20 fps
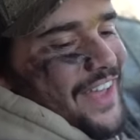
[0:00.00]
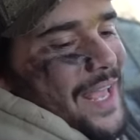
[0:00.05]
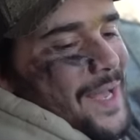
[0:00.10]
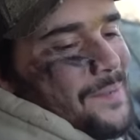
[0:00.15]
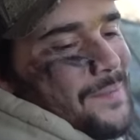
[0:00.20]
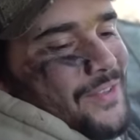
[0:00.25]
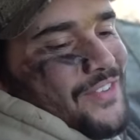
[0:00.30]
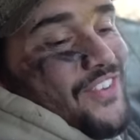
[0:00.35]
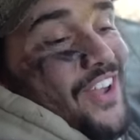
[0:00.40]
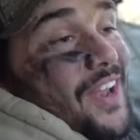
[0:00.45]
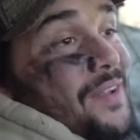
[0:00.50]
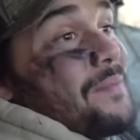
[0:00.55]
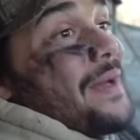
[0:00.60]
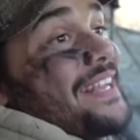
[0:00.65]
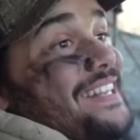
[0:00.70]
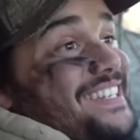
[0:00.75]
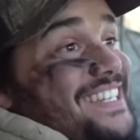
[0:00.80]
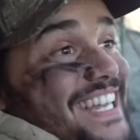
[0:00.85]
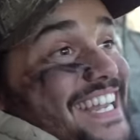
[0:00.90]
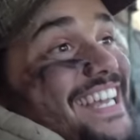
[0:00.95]
Amazon. I'm like,
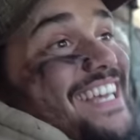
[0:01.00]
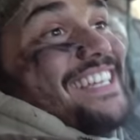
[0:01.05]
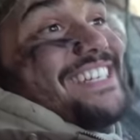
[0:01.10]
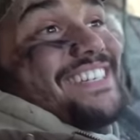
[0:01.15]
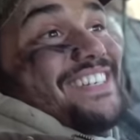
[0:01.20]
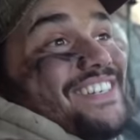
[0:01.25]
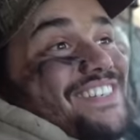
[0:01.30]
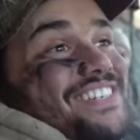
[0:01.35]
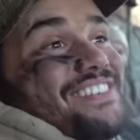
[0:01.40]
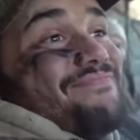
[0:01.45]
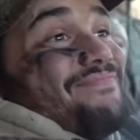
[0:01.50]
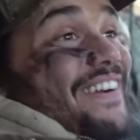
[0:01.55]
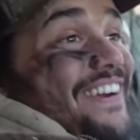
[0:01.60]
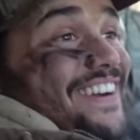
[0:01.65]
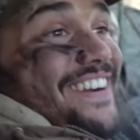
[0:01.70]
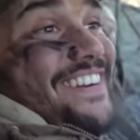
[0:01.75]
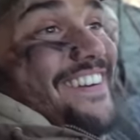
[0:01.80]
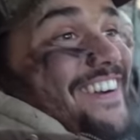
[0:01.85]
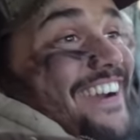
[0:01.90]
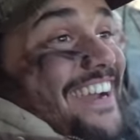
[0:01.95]
dingus, there's a
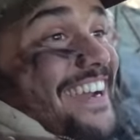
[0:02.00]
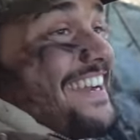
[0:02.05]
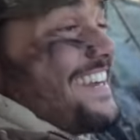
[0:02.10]
bird right